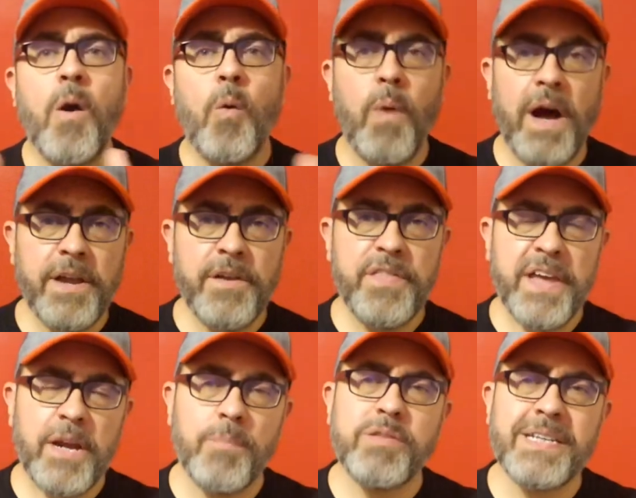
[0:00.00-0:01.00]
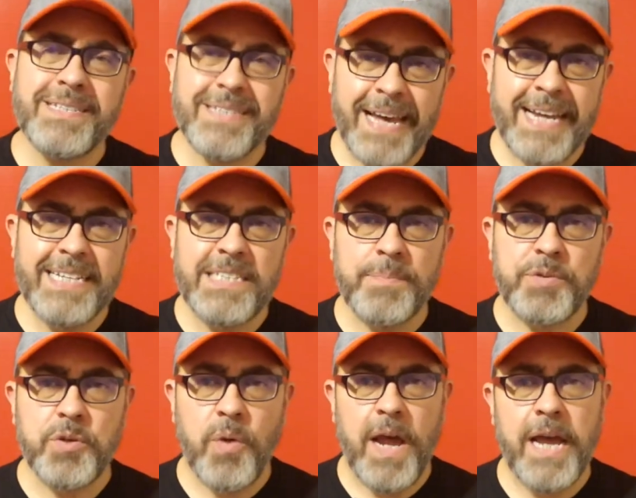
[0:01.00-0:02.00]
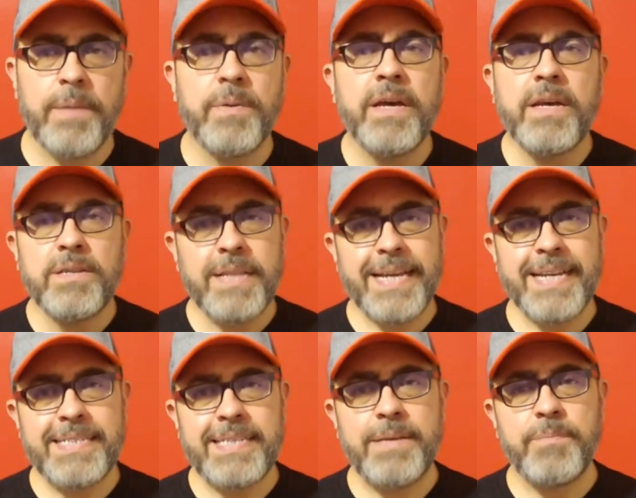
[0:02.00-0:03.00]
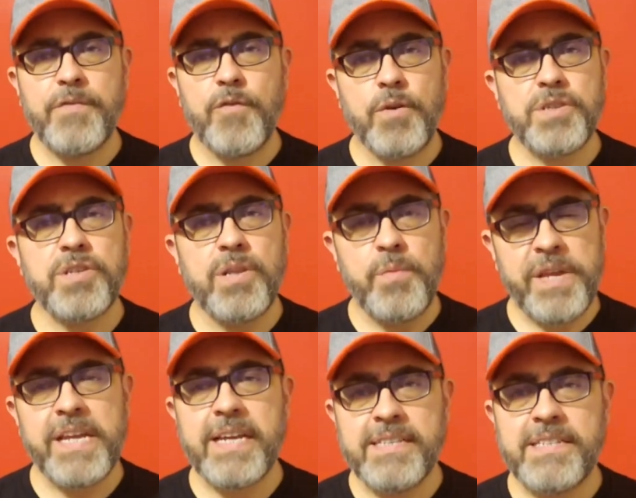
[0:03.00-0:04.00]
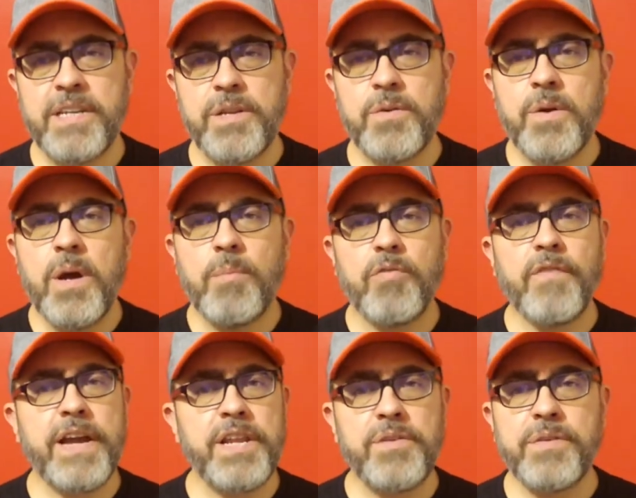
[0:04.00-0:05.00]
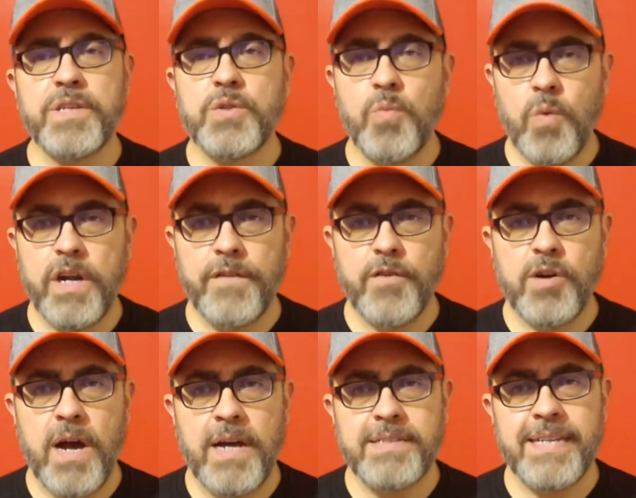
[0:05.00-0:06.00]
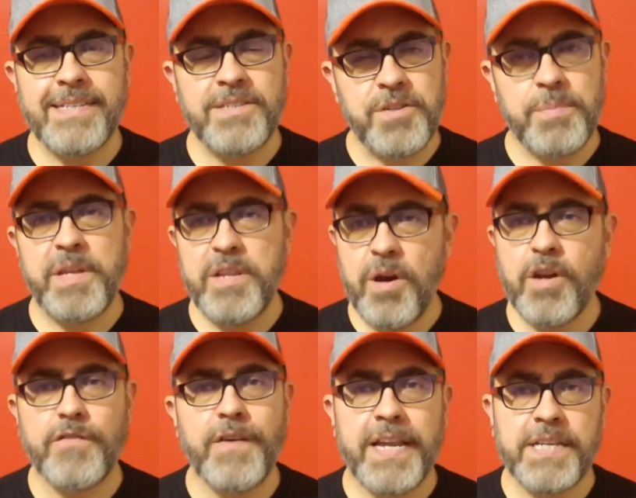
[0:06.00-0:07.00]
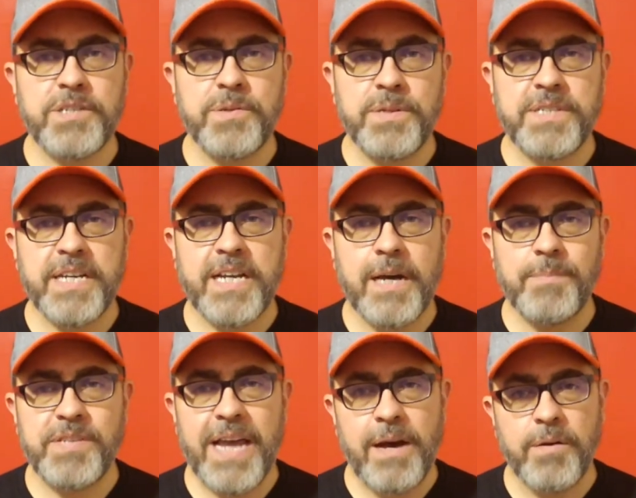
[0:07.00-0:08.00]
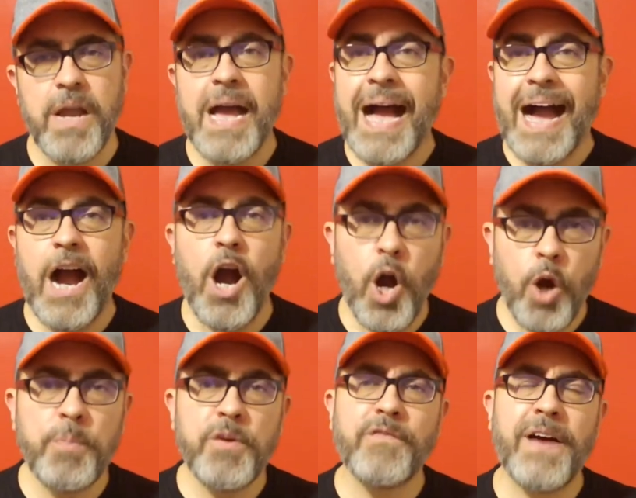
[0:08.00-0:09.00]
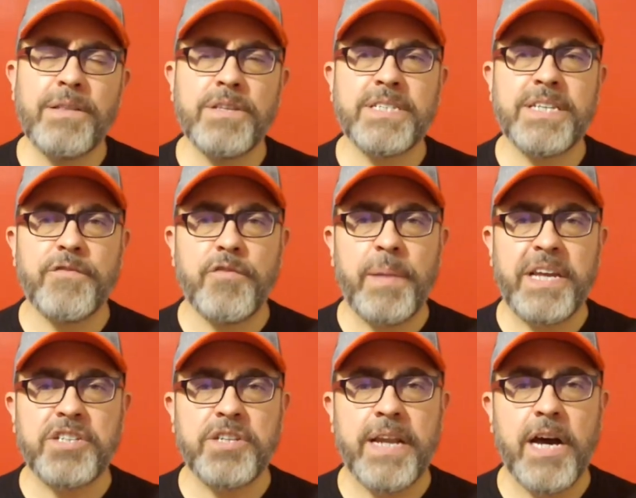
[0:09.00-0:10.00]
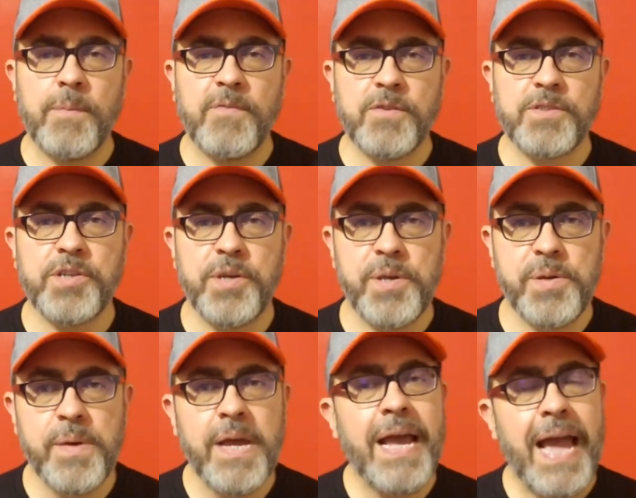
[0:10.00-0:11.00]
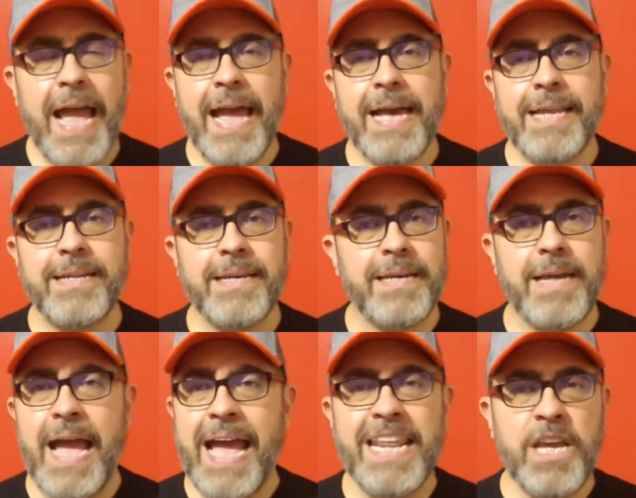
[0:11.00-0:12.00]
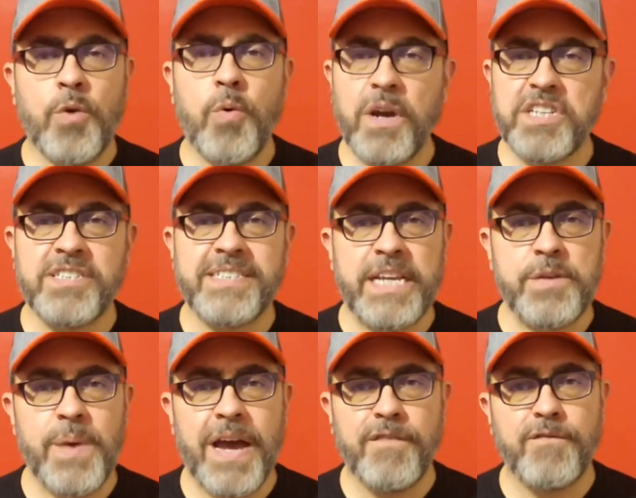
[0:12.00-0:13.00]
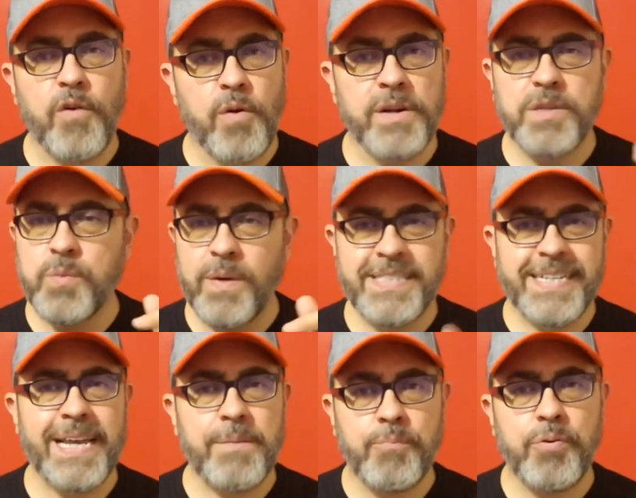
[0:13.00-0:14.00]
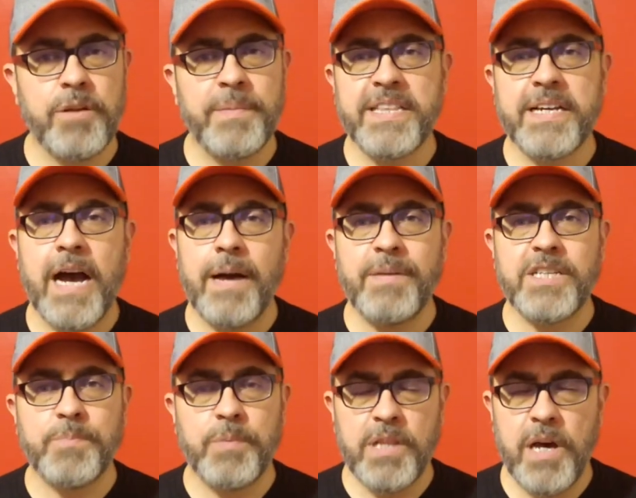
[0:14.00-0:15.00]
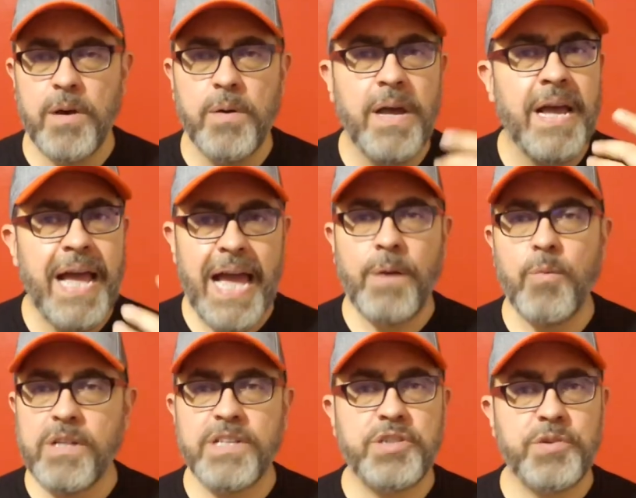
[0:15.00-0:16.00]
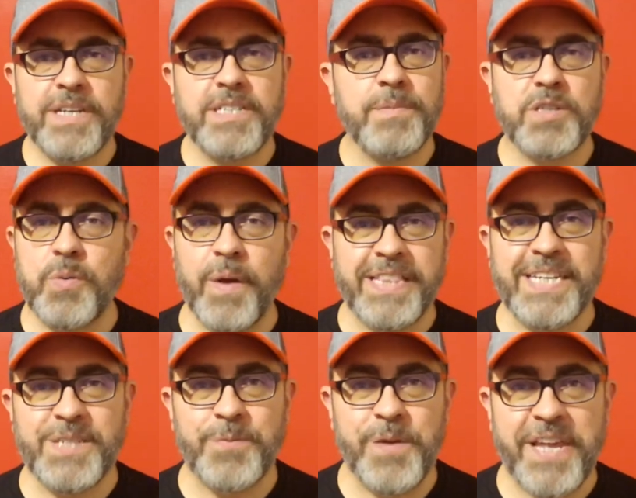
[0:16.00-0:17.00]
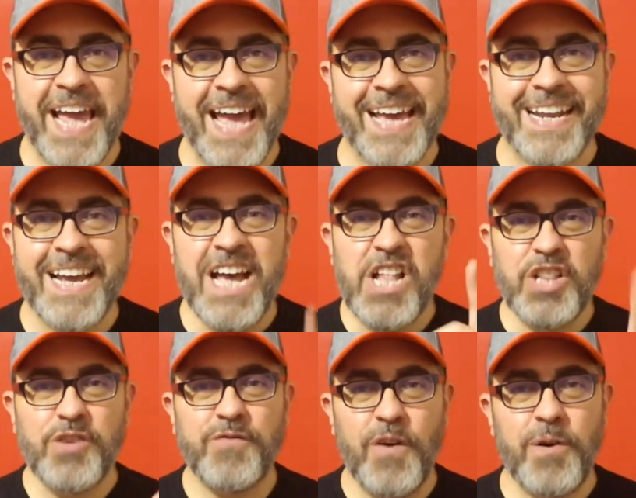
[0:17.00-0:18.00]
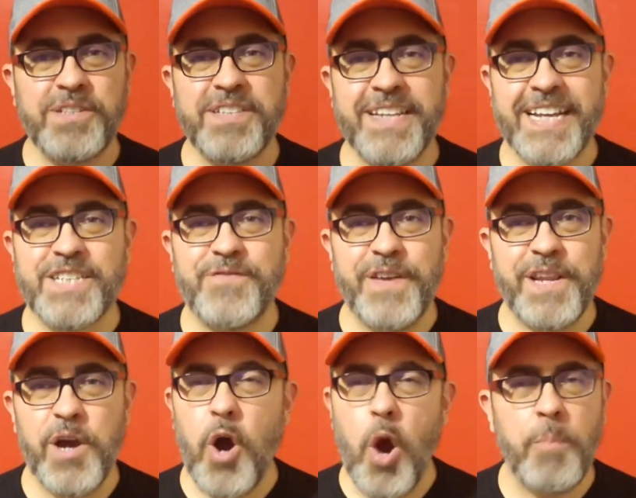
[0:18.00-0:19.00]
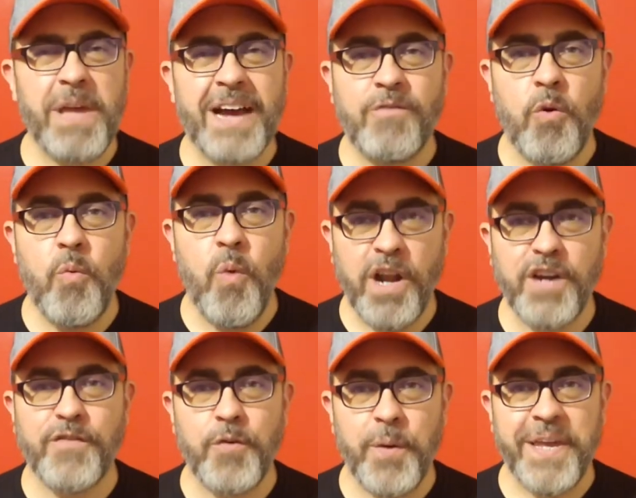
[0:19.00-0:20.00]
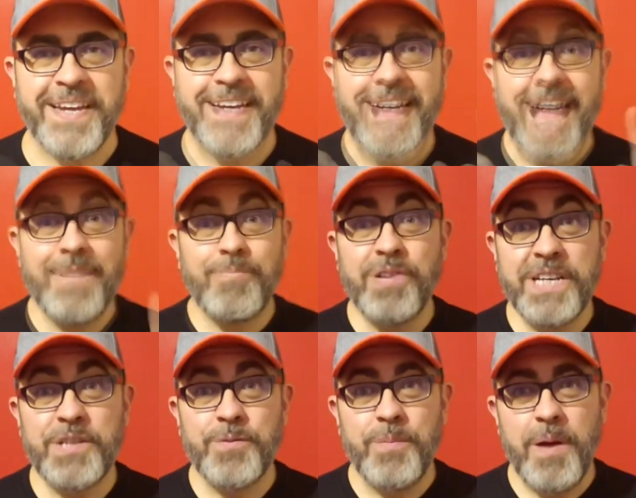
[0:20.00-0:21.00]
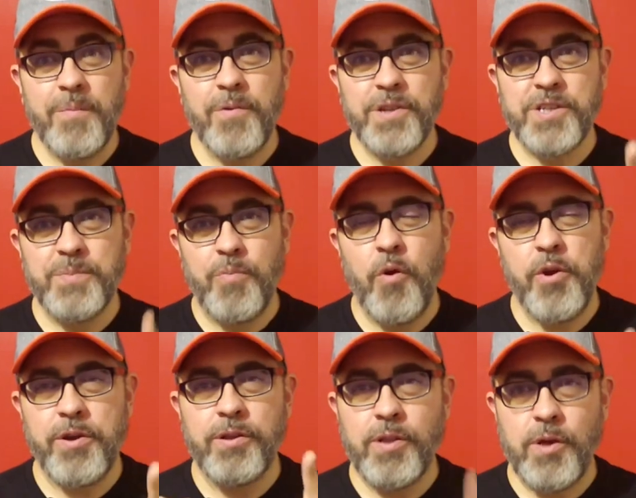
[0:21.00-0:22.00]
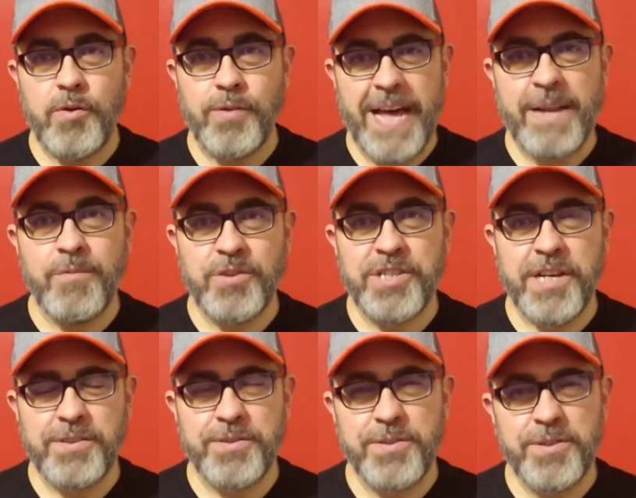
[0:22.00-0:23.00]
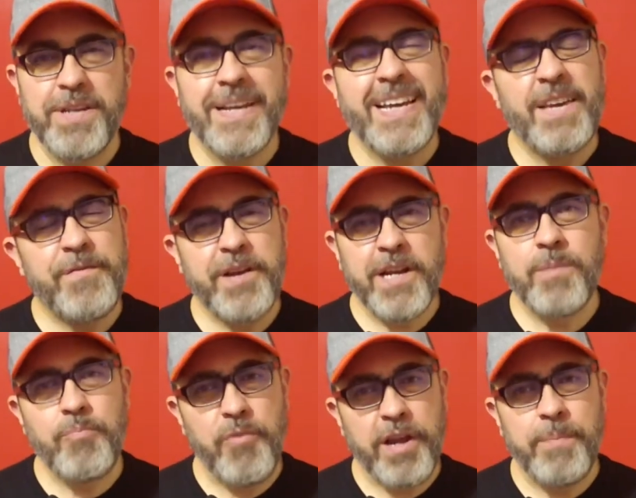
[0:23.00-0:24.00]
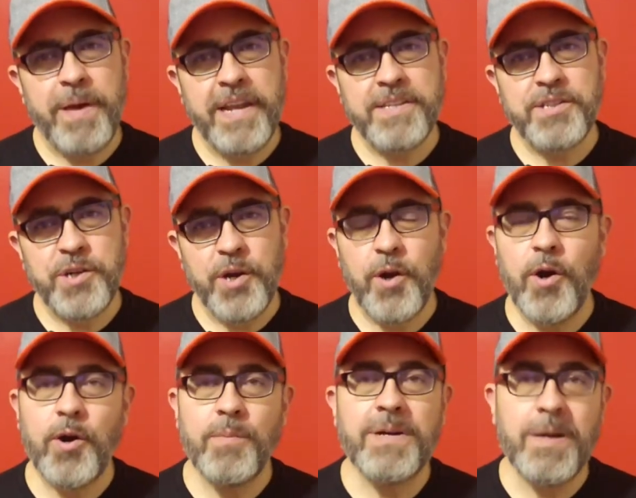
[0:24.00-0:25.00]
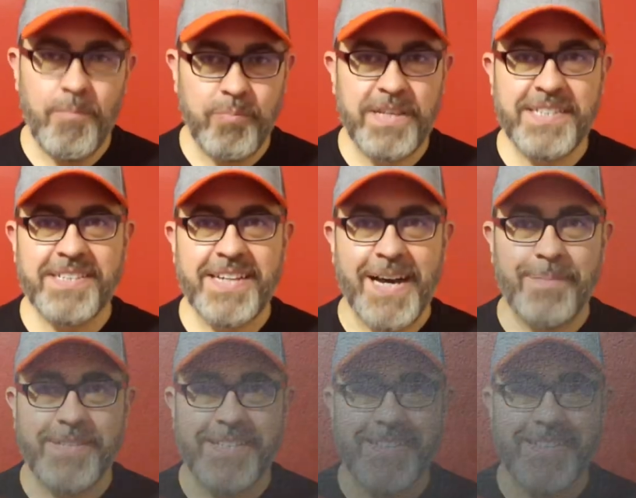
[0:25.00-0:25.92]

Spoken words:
While you're there, please like and subscribe, like I said before, so that we can continue providing you this wonderful content and you can be notified as soon as it comes out. I hope you found this information helpful to you, and any questions that you have for us, once again, put them in the comments below and we'll address them as quickly as we can. Look forward to the next video. Hope you have a wonderful week. And please remember to support your local animal shelters. If you're going to bring a pet into your home, please adopt.